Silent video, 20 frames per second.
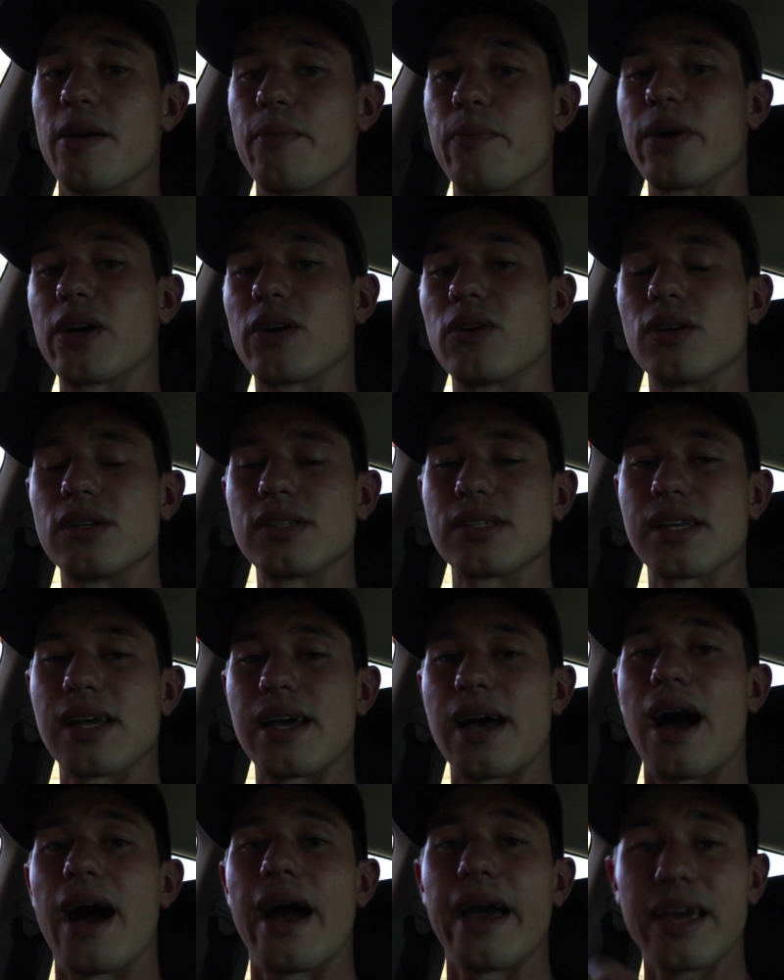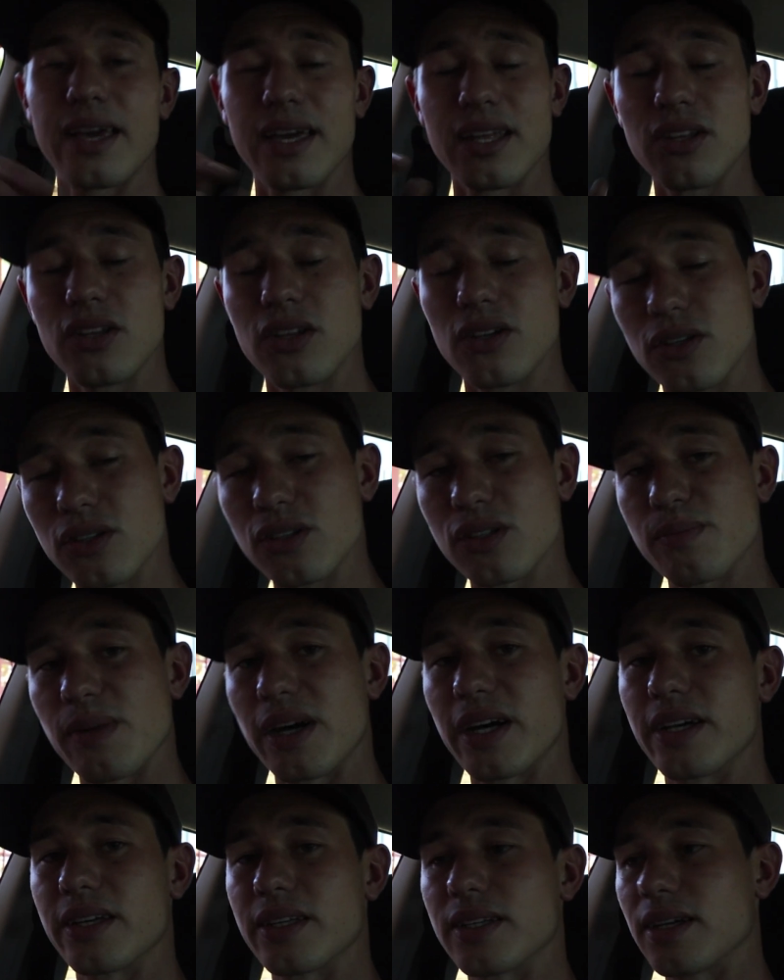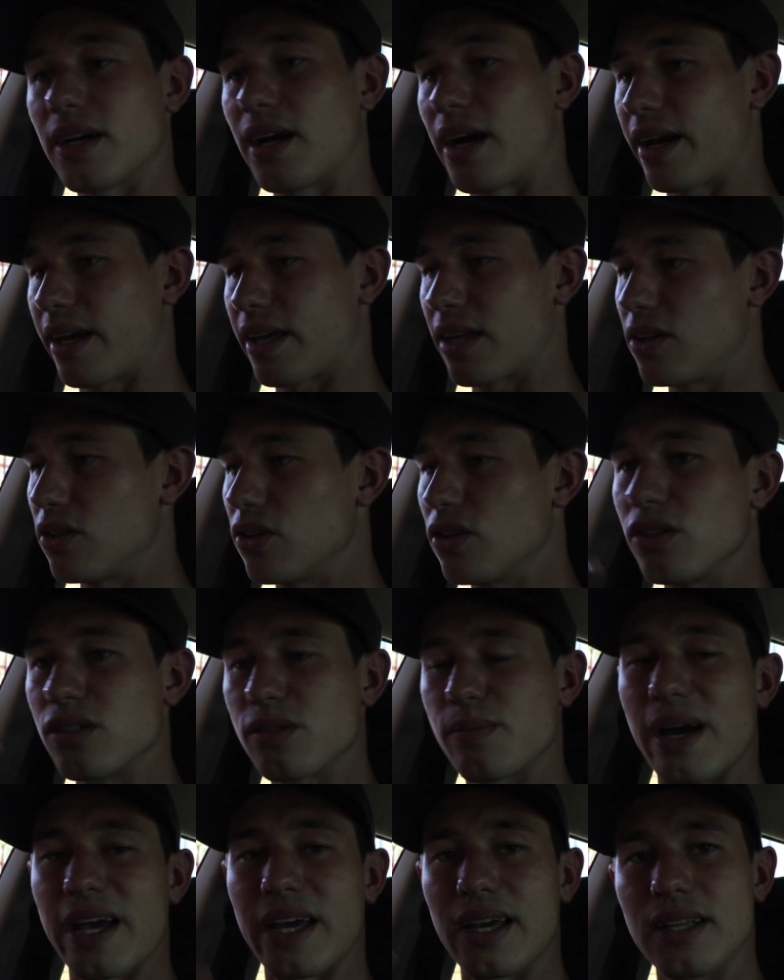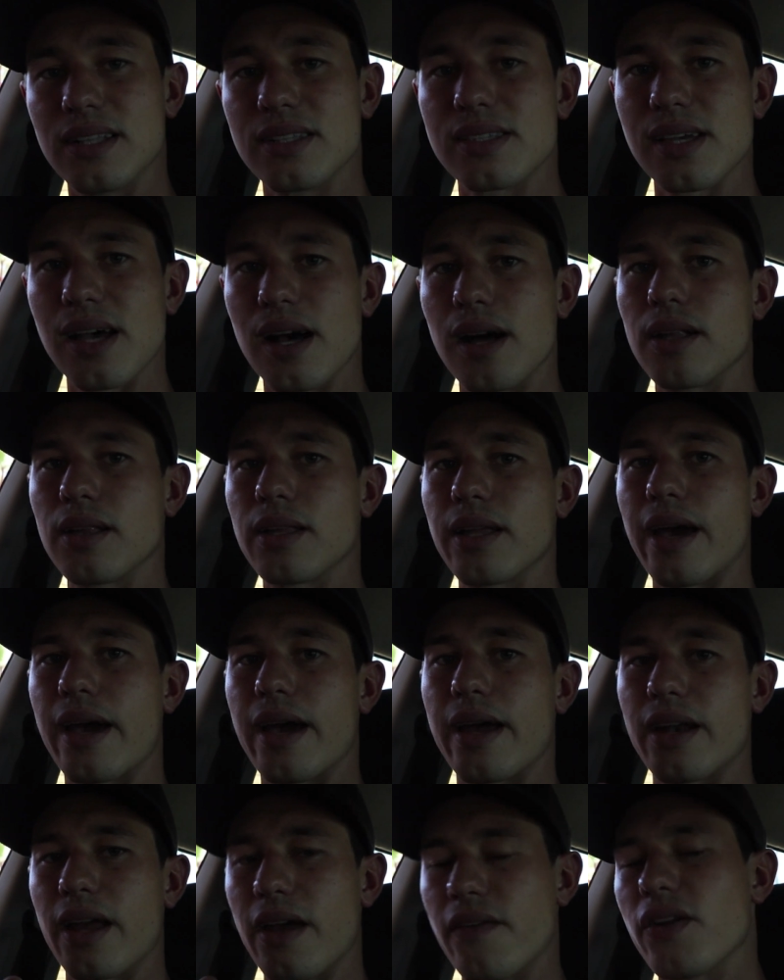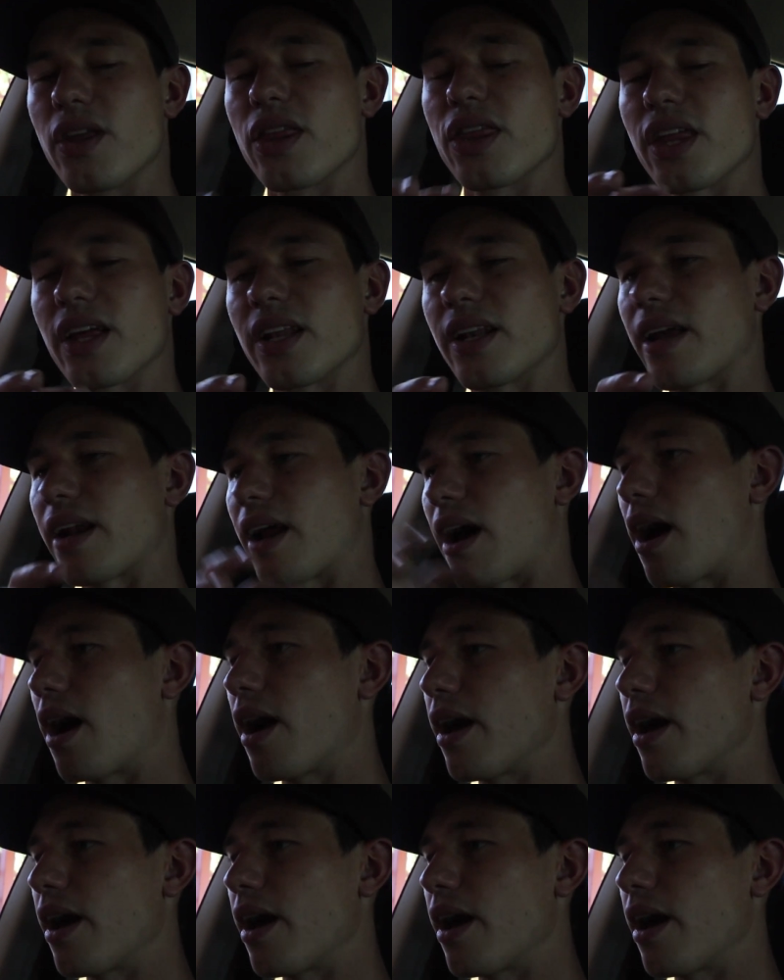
because I can use my intel and everything that